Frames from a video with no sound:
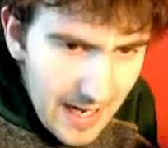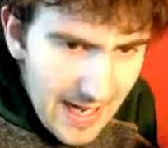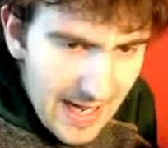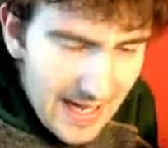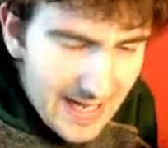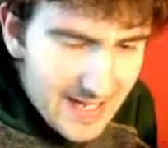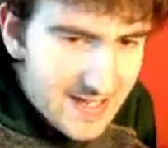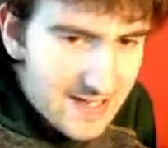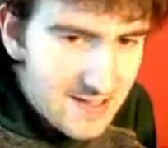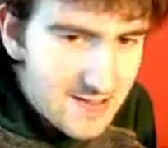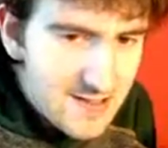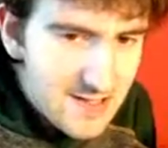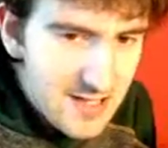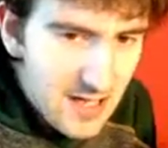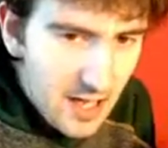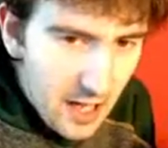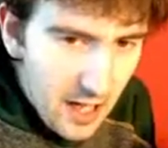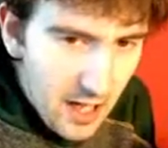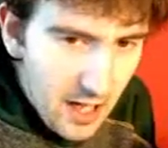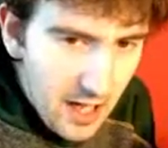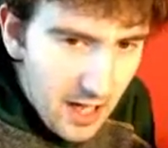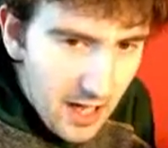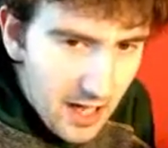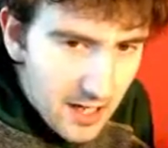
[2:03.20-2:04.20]
and
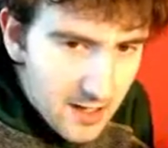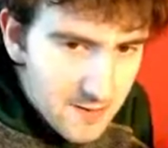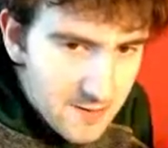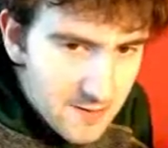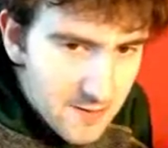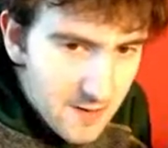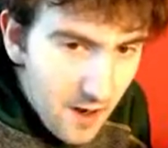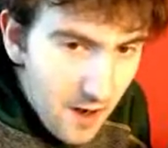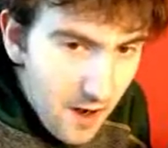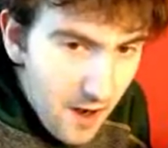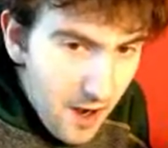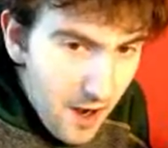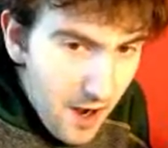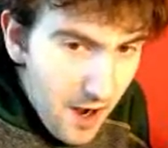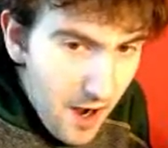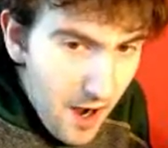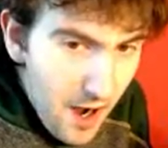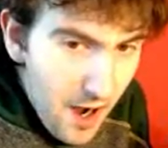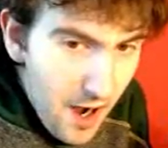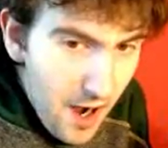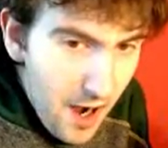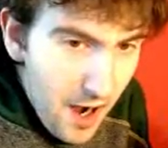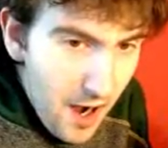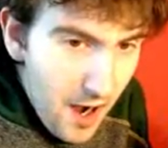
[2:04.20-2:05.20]
Qatar.
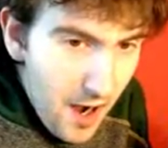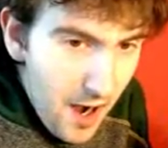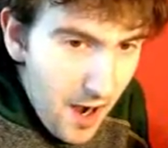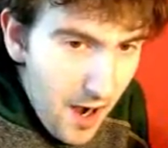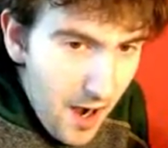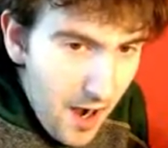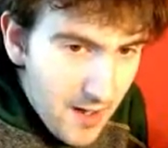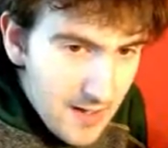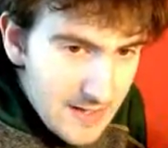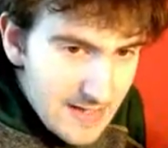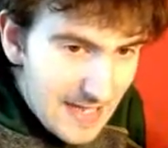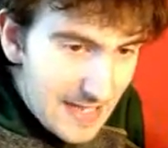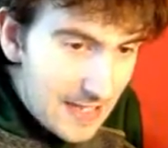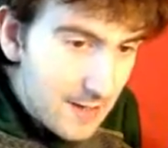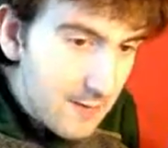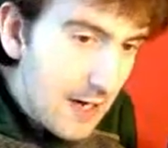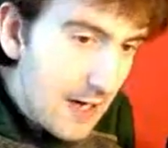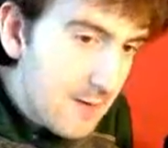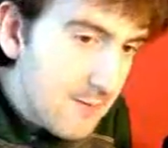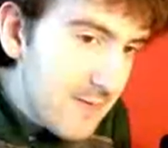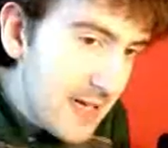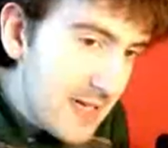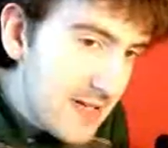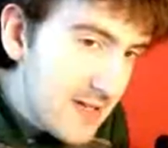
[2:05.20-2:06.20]
They're
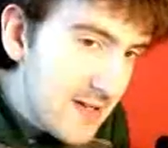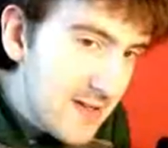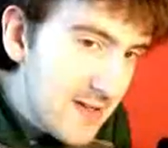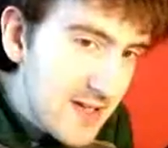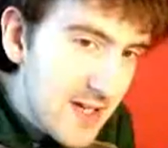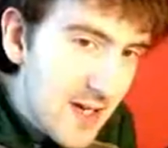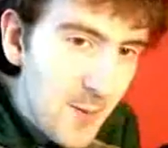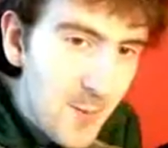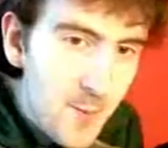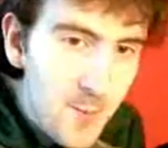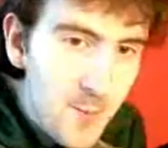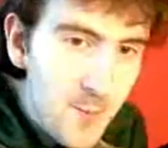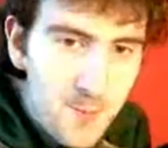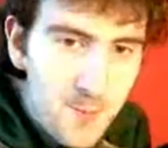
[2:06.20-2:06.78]
quite recent though.